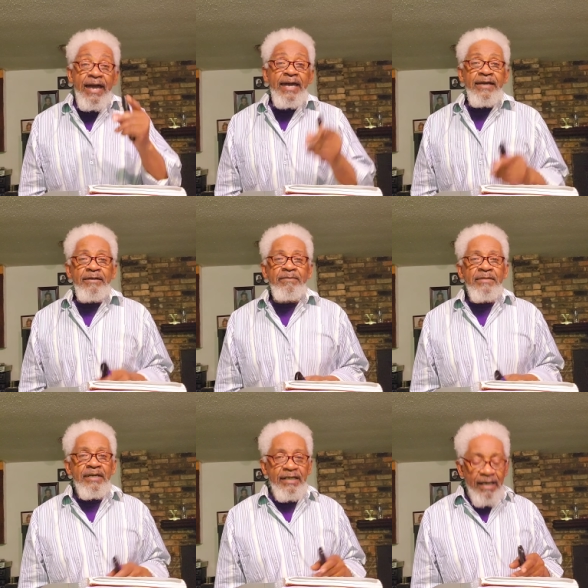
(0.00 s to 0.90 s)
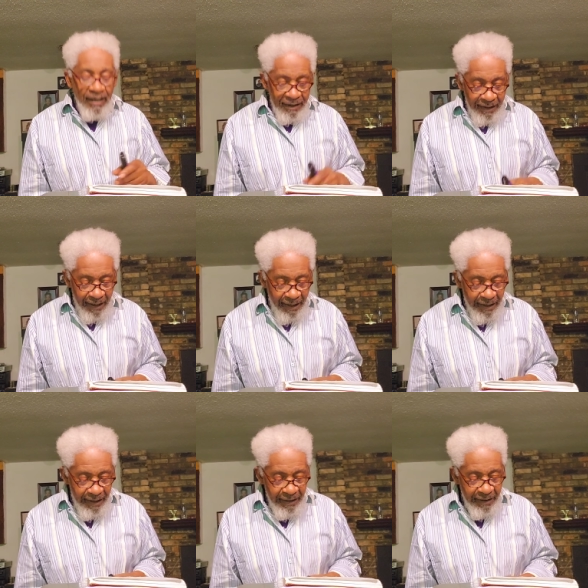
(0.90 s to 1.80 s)
aim, God and
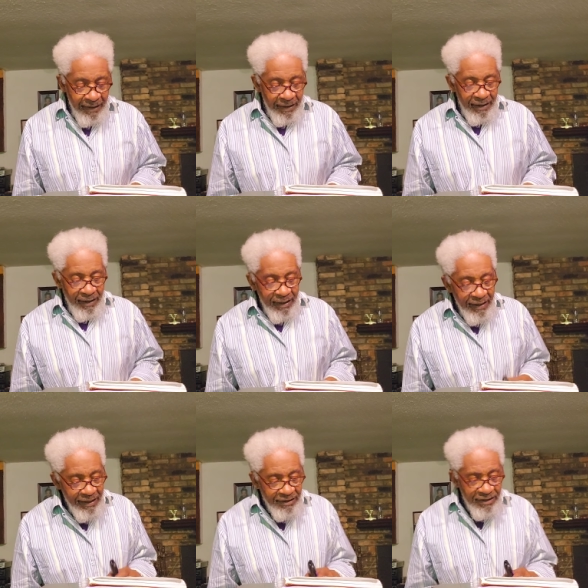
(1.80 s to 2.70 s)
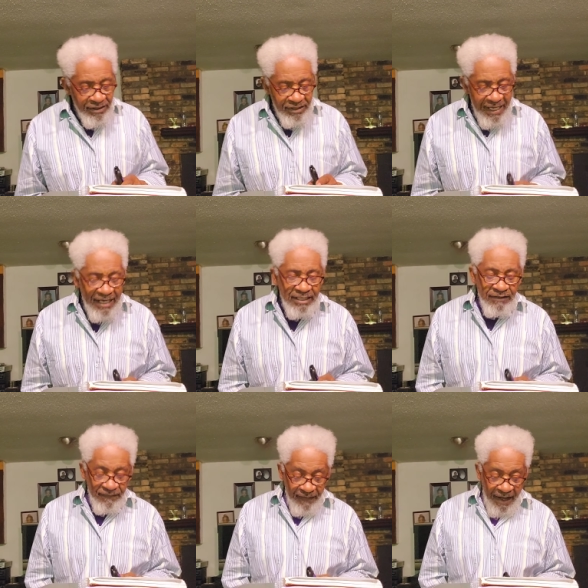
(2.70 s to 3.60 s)
I, is to
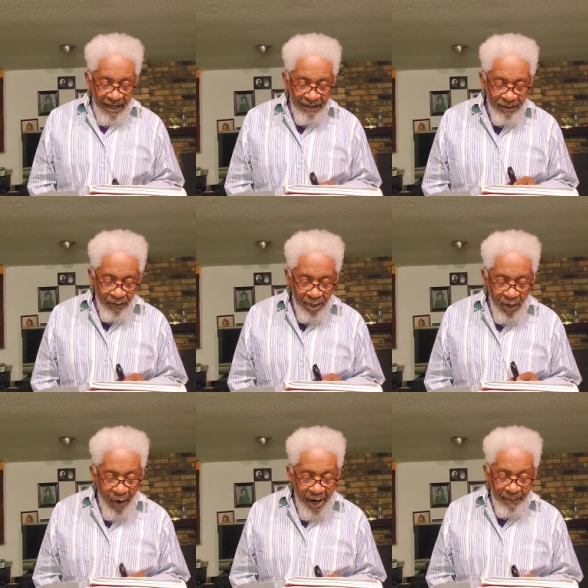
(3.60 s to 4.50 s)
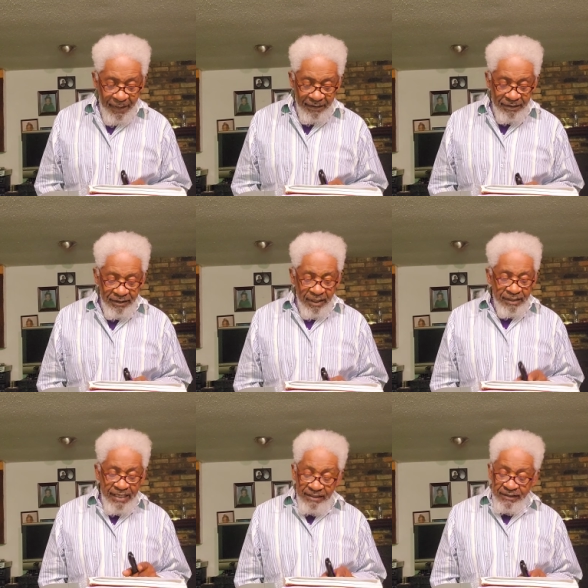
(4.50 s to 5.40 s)
satisfy the requirements
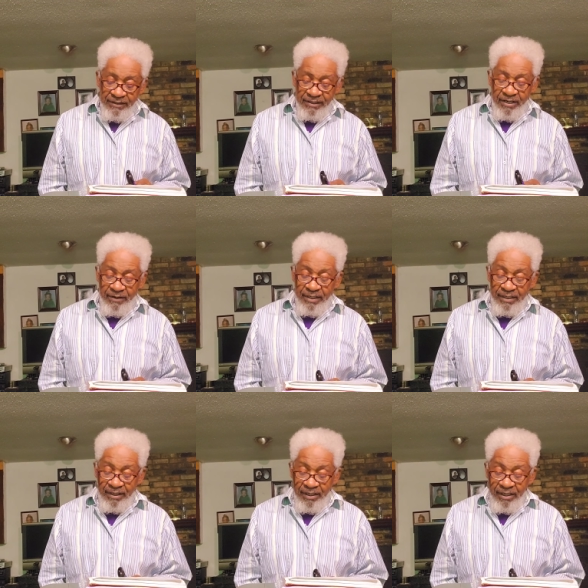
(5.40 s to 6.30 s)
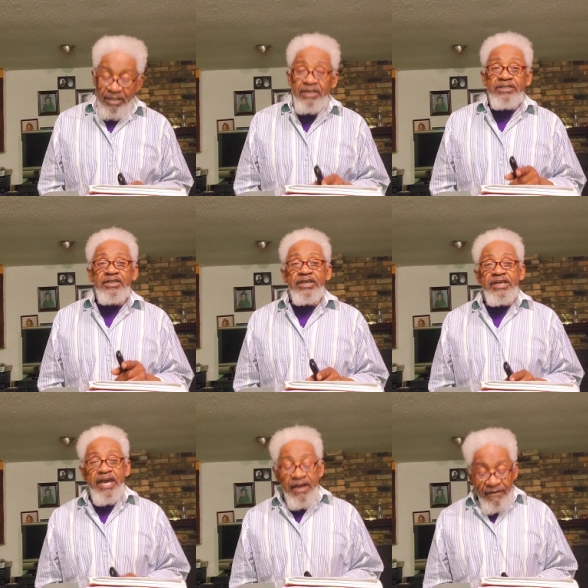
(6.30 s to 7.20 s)
necessary to
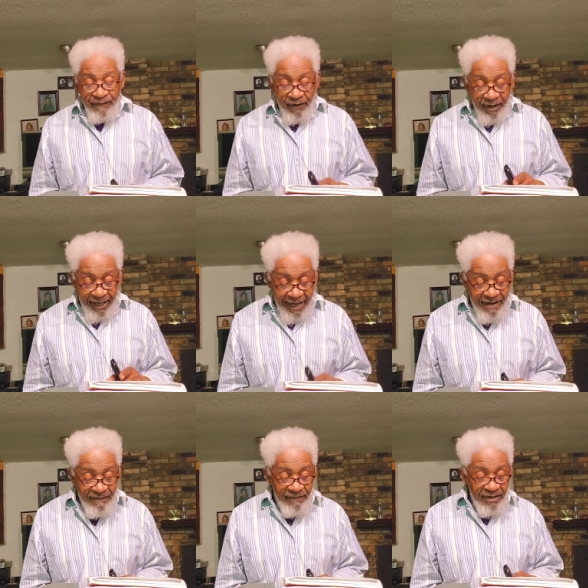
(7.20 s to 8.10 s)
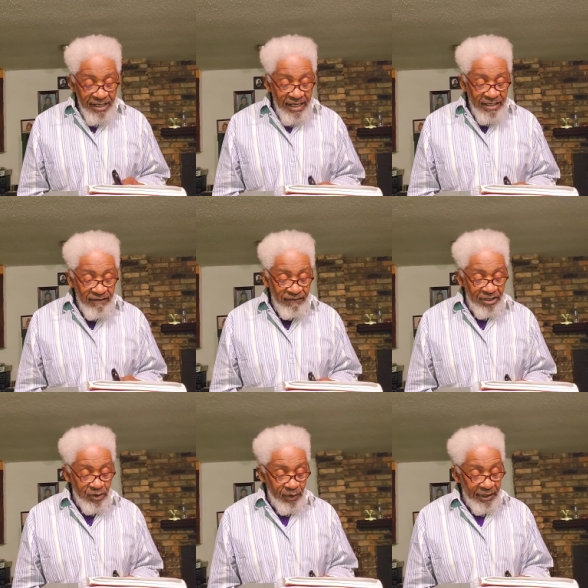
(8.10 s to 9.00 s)
care for every
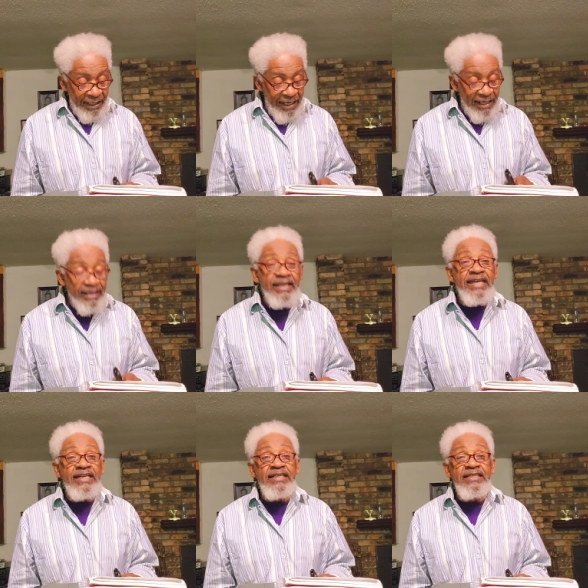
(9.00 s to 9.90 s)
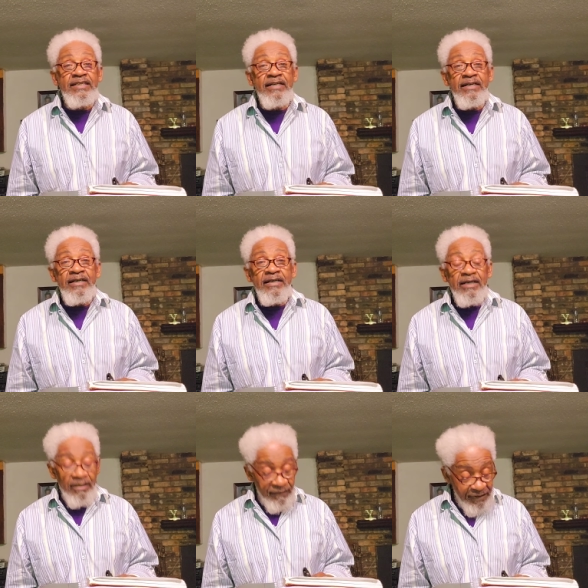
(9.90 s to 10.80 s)
individual in need
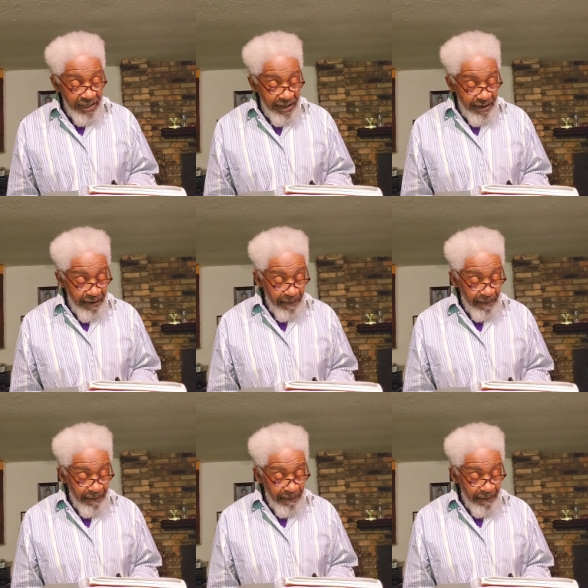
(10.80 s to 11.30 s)
of care.